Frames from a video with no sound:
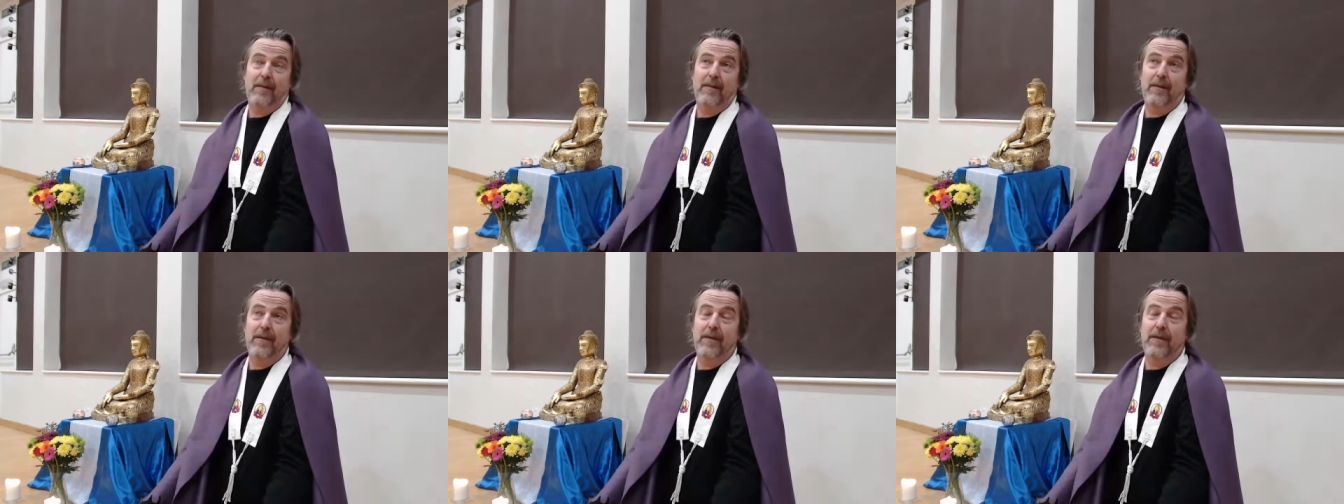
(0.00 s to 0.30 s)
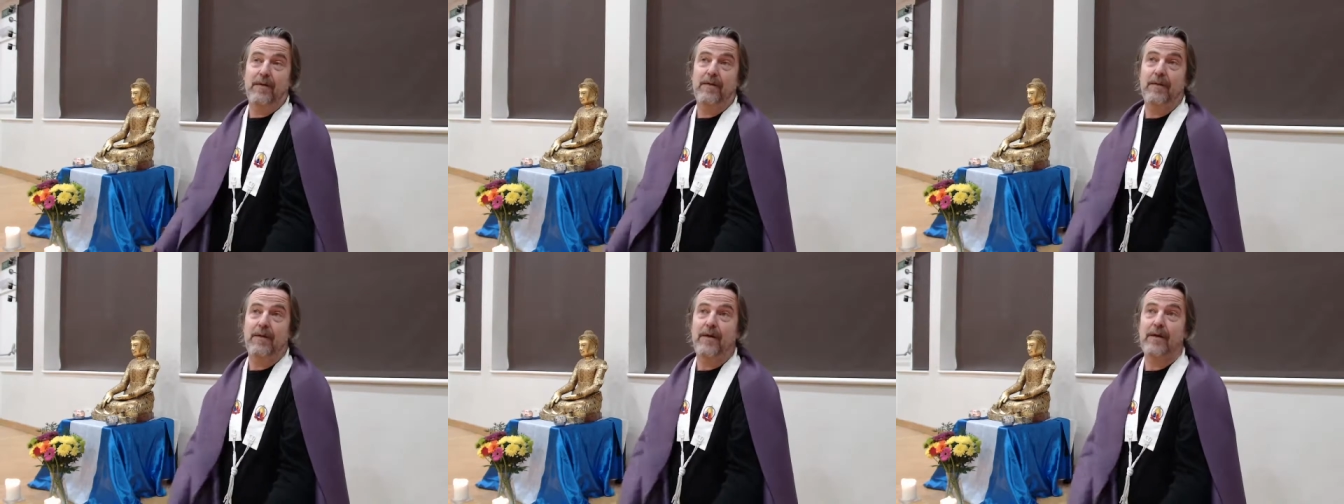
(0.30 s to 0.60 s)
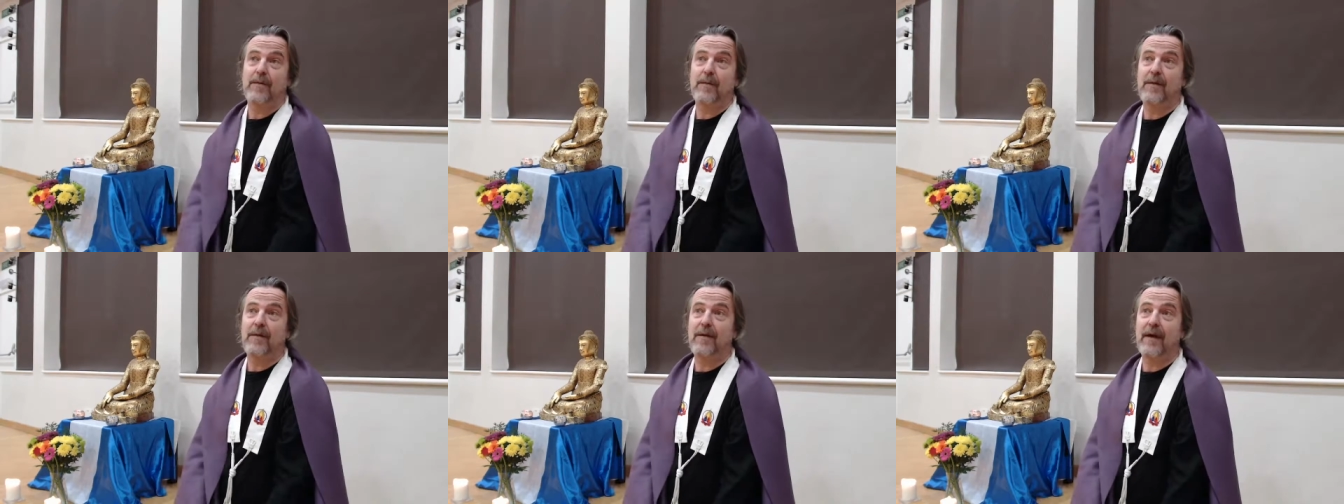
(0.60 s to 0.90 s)
the
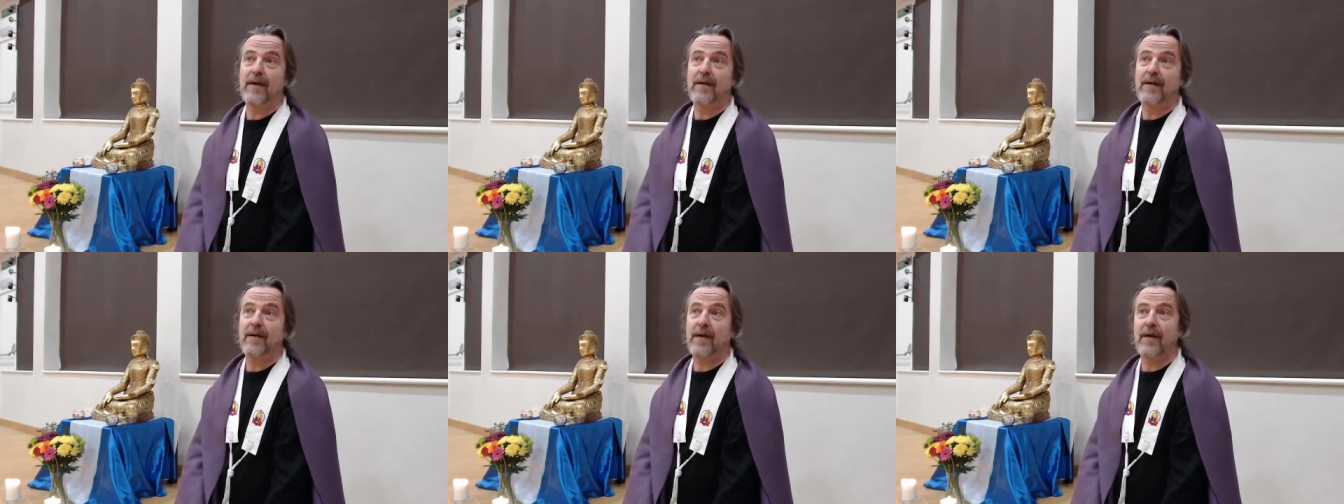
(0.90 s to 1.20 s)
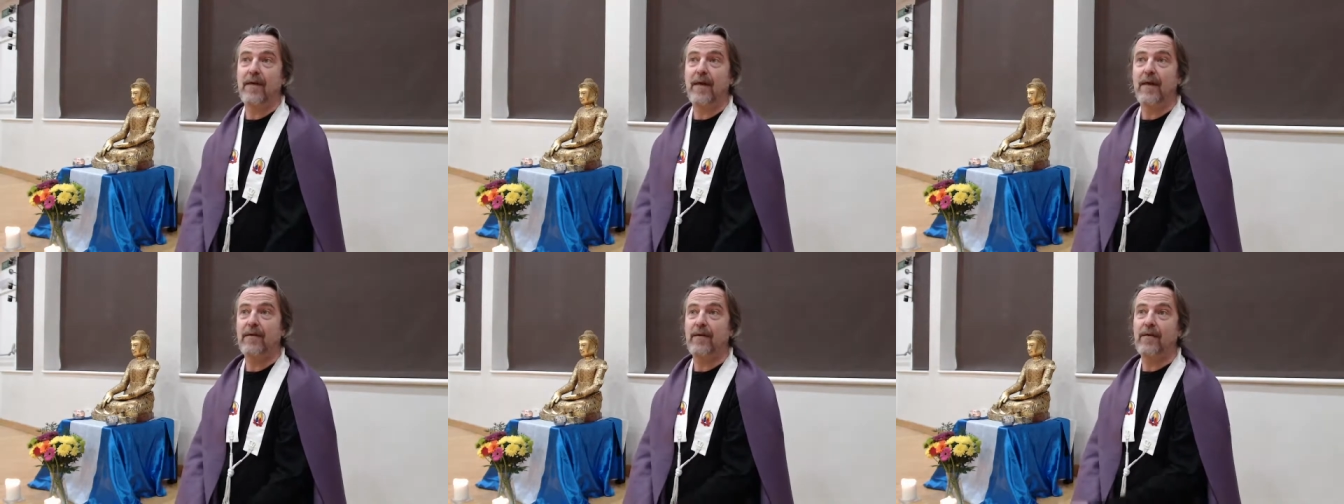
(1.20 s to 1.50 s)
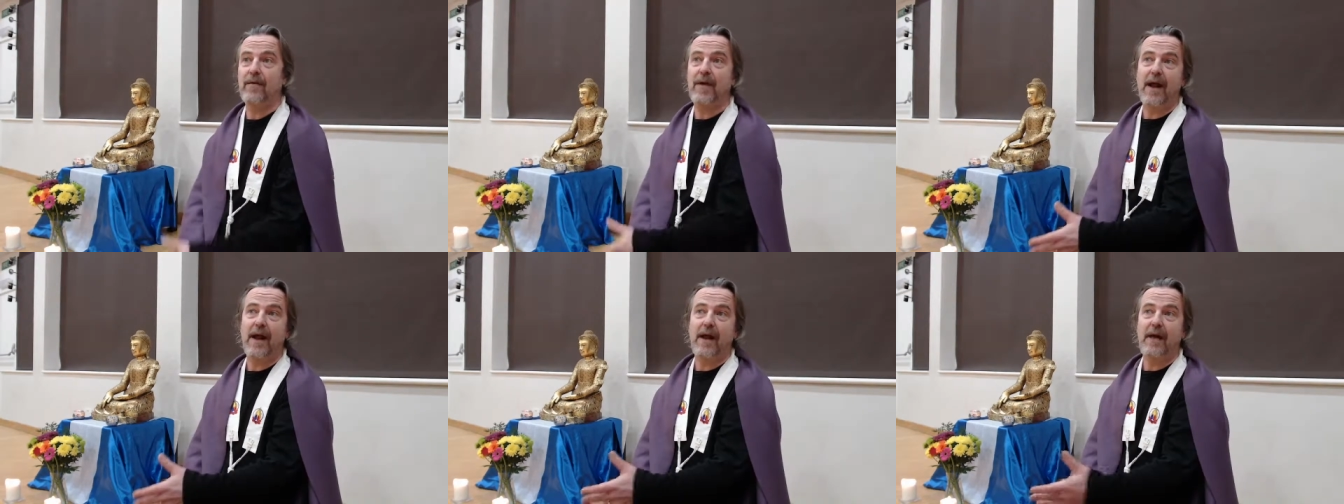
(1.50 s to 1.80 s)
tradition would say there's a
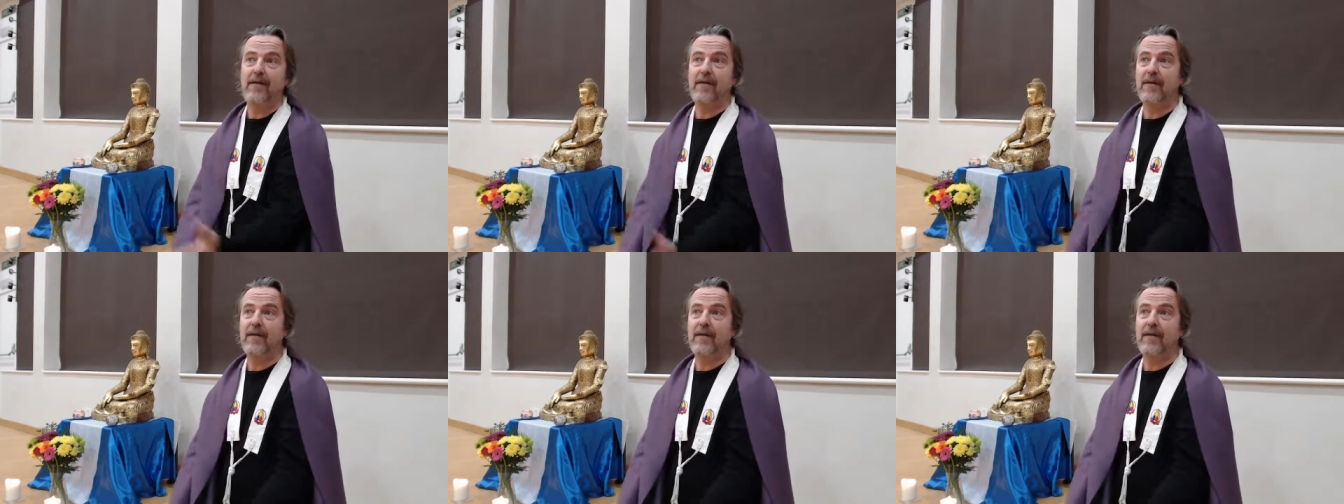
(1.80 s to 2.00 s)
reality